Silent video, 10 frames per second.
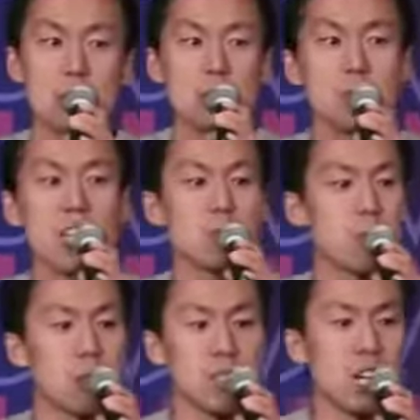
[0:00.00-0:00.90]
Maybe my
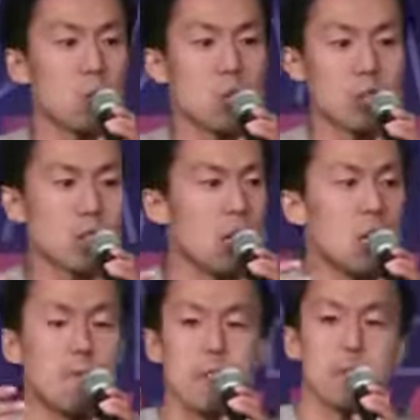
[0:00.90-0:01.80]
sperm's not worth
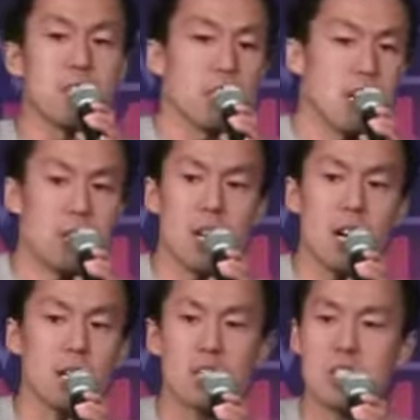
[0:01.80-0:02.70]

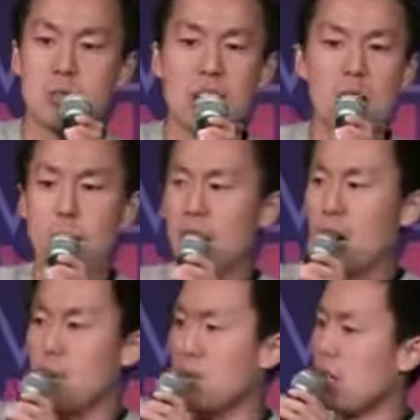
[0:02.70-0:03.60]
$1,500, but how
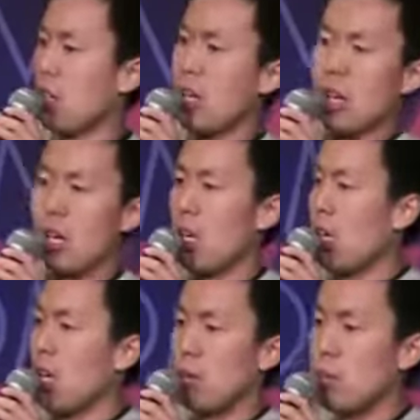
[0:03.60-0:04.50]
about
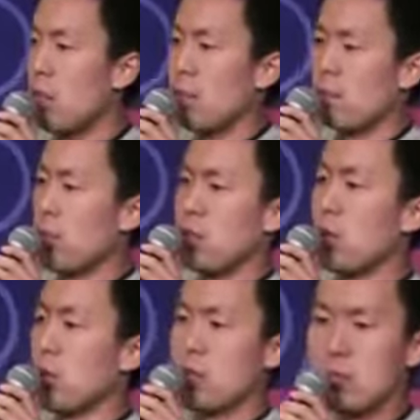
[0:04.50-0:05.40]
food?